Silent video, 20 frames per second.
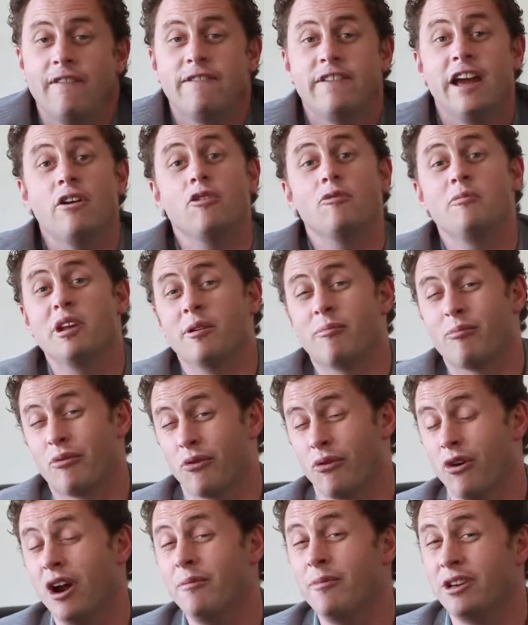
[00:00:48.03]
That would be a
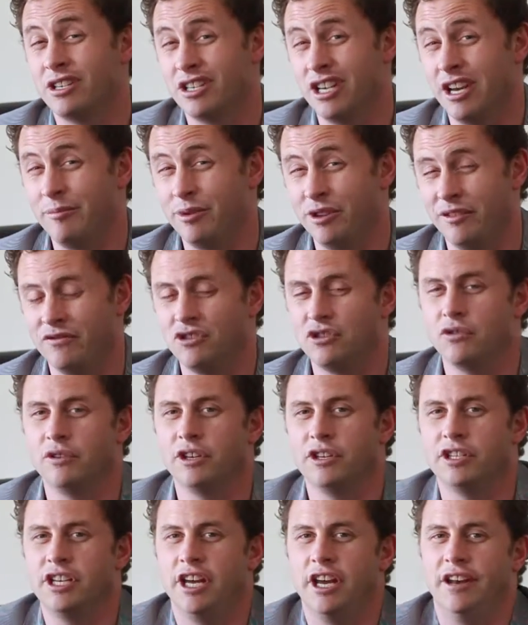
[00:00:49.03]
prime example of
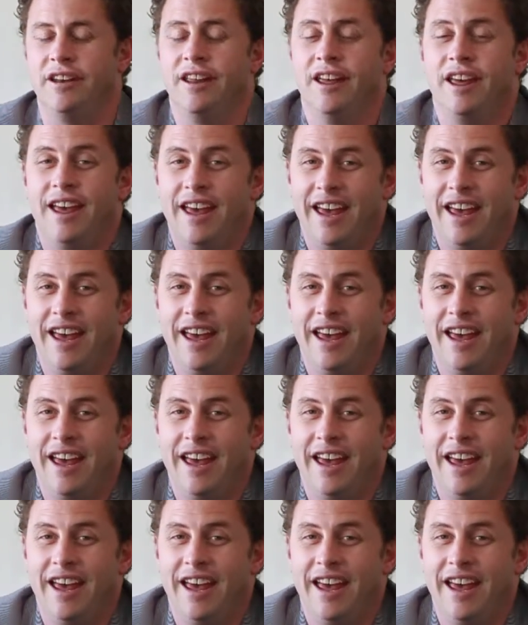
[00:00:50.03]
dual intent.